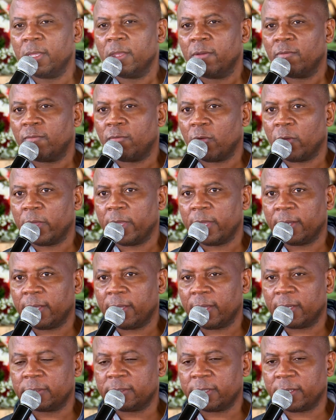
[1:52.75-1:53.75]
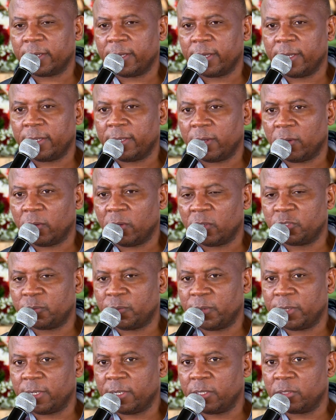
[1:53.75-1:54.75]
for an x-ray at the
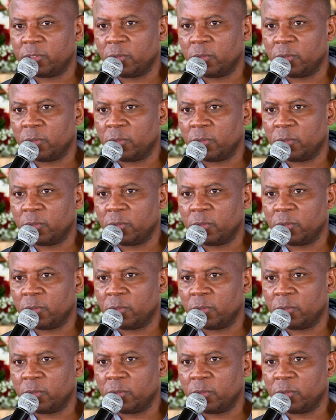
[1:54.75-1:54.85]
hospital